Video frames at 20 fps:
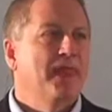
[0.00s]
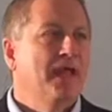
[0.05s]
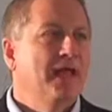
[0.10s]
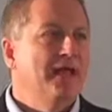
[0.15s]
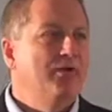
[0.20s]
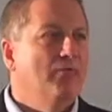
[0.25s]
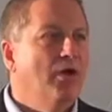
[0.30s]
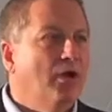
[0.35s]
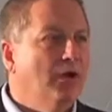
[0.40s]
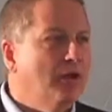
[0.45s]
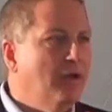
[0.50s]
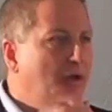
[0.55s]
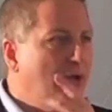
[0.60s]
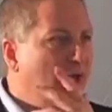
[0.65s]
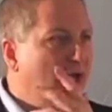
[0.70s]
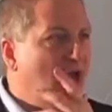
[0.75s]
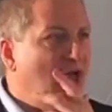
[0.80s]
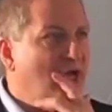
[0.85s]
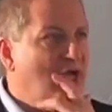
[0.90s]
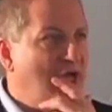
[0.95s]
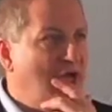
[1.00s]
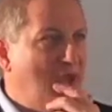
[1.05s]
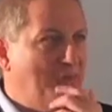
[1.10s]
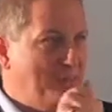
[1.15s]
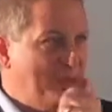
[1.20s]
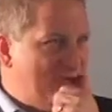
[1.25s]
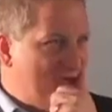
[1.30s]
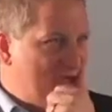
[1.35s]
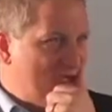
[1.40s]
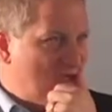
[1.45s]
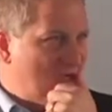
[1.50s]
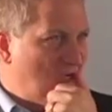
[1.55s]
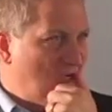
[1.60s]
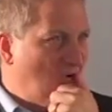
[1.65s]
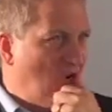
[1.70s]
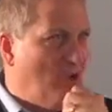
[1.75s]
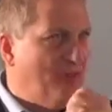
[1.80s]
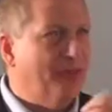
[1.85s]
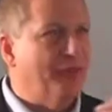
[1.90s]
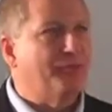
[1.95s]
He wrote a, a, a piece
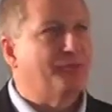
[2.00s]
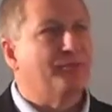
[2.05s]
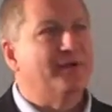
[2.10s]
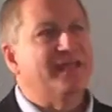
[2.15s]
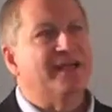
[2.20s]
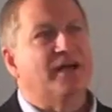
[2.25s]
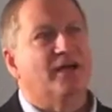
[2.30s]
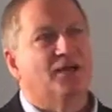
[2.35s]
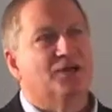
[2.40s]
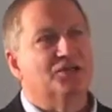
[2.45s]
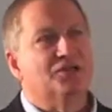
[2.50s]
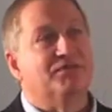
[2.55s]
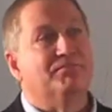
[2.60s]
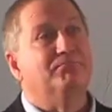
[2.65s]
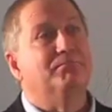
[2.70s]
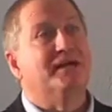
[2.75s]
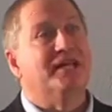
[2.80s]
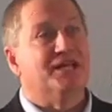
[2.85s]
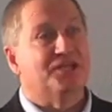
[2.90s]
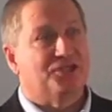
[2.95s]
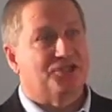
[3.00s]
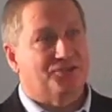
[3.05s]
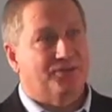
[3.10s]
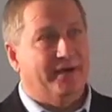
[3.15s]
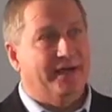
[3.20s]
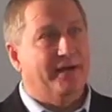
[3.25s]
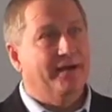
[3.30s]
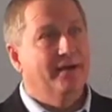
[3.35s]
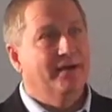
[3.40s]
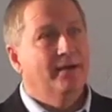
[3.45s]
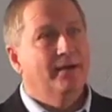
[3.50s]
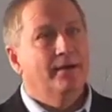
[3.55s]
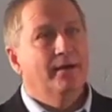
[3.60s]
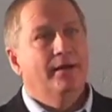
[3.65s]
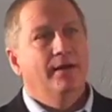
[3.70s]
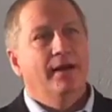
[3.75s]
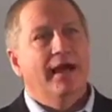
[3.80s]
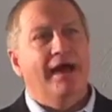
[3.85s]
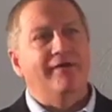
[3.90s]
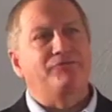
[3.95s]
called The Three Colors of Ministry.
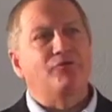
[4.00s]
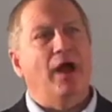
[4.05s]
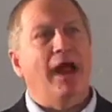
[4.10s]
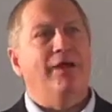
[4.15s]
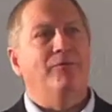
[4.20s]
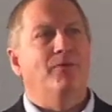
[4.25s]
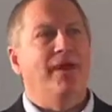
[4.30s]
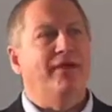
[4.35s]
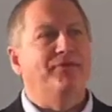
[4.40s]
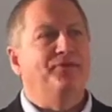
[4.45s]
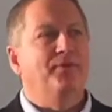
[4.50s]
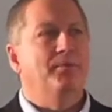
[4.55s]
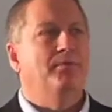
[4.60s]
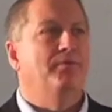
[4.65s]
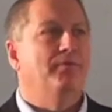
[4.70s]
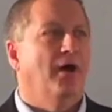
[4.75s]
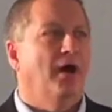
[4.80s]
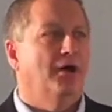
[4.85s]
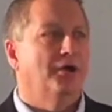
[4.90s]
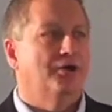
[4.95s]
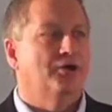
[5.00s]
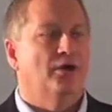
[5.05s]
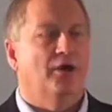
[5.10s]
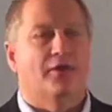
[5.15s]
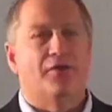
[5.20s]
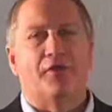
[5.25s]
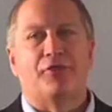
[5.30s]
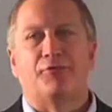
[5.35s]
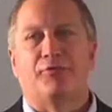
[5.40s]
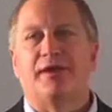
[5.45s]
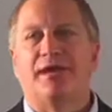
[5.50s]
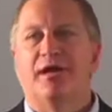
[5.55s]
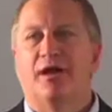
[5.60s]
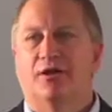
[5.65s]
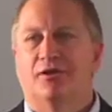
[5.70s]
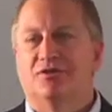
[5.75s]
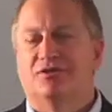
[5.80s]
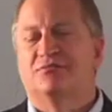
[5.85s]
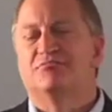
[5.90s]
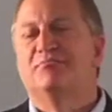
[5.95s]
After I read the article on the three
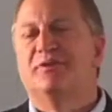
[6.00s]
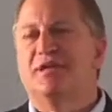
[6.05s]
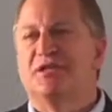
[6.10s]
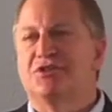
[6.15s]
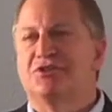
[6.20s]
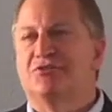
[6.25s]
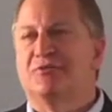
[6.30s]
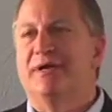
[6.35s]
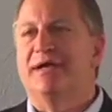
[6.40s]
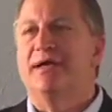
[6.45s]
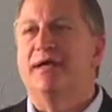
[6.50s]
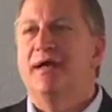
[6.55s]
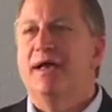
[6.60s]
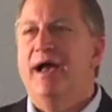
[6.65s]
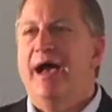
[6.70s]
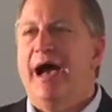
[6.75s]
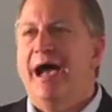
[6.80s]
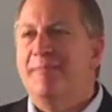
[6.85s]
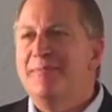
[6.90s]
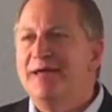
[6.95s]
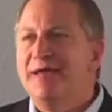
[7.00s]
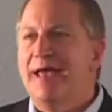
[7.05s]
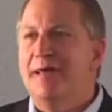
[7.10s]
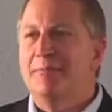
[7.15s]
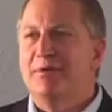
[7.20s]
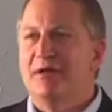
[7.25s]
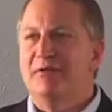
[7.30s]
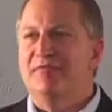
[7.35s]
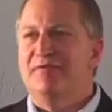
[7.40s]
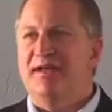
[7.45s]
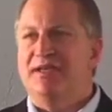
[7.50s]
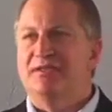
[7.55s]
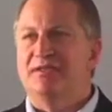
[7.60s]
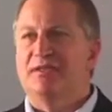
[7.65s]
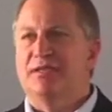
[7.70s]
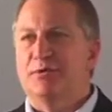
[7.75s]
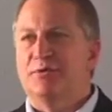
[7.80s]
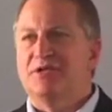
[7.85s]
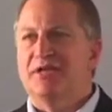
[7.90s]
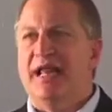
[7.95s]
colors of ministry, I became convinced
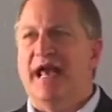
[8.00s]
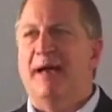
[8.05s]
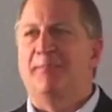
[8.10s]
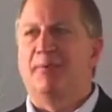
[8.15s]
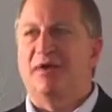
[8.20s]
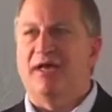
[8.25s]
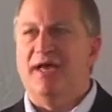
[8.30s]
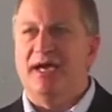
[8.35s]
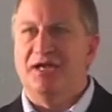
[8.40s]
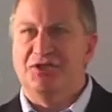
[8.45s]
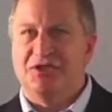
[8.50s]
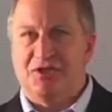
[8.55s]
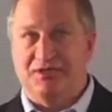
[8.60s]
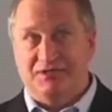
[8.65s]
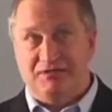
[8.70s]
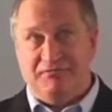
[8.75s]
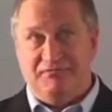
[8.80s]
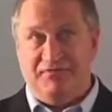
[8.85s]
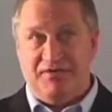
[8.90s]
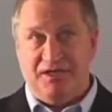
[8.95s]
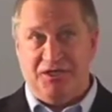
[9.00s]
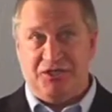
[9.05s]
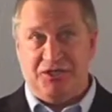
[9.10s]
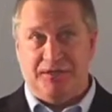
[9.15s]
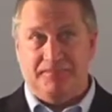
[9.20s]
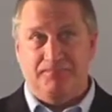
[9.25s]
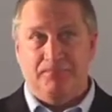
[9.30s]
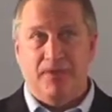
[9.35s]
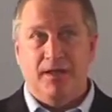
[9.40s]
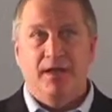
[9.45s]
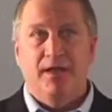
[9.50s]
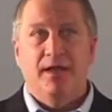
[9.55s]
that there was an application to vision.